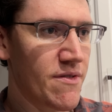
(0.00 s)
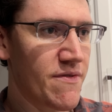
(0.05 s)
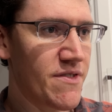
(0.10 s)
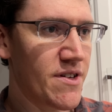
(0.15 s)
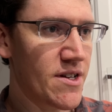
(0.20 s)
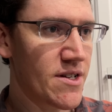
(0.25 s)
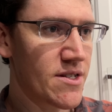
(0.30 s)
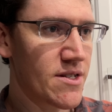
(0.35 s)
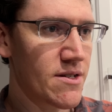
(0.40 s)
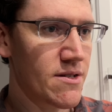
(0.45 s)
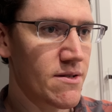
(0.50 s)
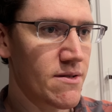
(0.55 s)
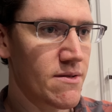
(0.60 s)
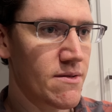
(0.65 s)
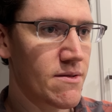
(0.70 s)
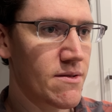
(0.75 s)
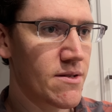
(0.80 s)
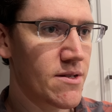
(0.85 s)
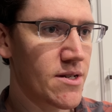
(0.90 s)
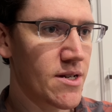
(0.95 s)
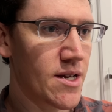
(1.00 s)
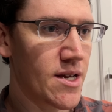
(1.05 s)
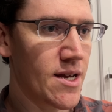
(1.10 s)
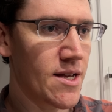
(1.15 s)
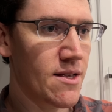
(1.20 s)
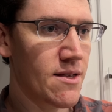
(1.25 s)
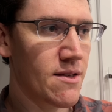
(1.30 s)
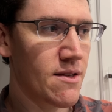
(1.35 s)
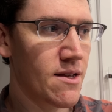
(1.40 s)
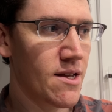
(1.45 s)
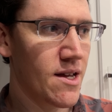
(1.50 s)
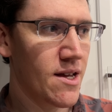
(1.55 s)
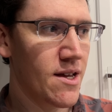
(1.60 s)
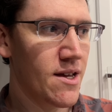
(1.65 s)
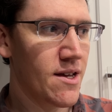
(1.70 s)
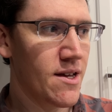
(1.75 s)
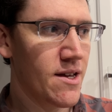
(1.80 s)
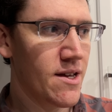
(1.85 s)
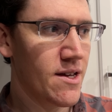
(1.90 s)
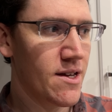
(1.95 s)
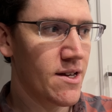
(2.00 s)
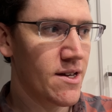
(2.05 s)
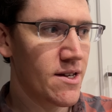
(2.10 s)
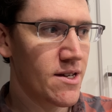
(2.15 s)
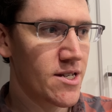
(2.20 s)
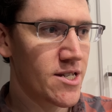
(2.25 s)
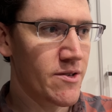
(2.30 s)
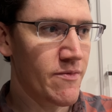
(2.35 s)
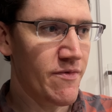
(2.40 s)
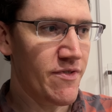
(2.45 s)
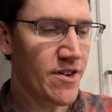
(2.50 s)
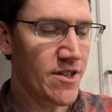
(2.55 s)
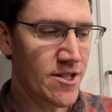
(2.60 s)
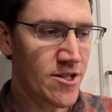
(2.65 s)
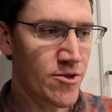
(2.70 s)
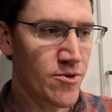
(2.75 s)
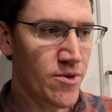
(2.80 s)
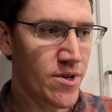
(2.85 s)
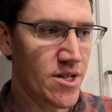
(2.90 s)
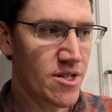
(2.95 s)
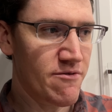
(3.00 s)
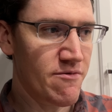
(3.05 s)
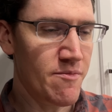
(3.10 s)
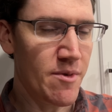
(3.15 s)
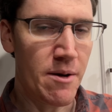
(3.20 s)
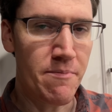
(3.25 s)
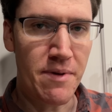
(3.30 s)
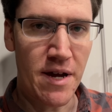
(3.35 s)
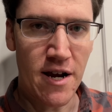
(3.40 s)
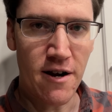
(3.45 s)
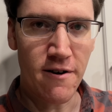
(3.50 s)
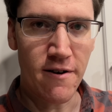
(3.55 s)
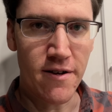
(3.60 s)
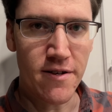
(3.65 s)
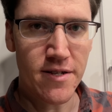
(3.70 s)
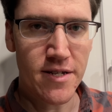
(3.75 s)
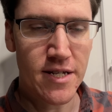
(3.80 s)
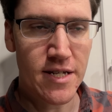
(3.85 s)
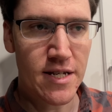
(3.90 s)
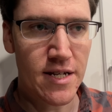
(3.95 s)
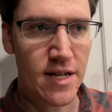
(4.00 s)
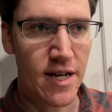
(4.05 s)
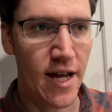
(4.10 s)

of thing to, to get some fun stories from my parents.